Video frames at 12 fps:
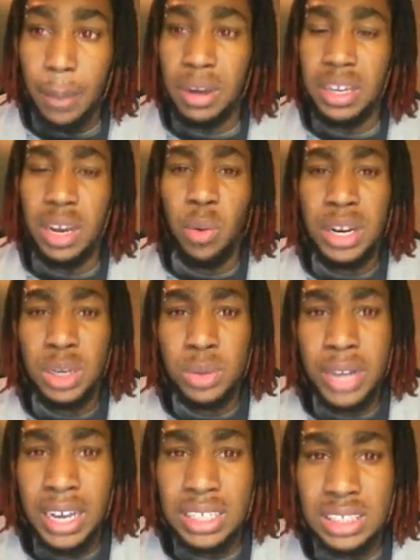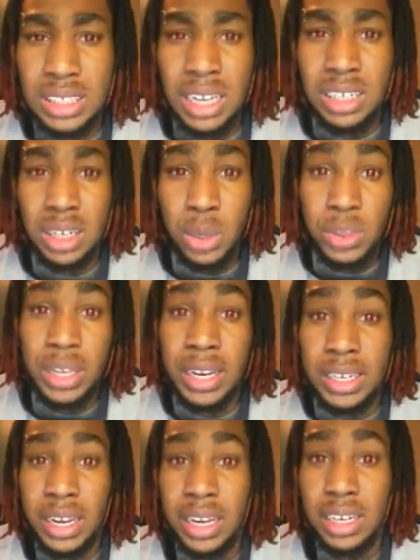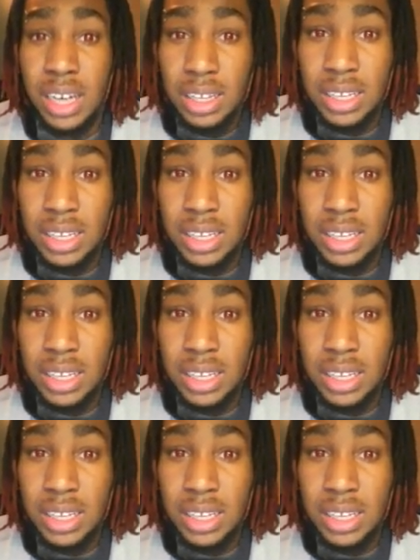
But yeah, what do you guys think? Do you think that